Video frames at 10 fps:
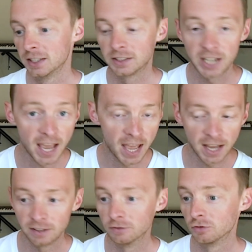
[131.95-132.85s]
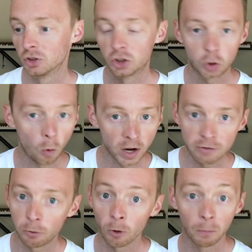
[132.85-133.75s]
10,
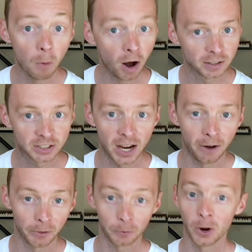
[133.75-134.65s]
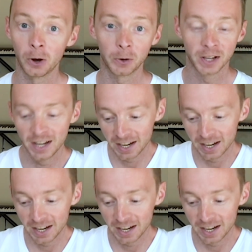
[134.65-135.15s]
24 months down the road.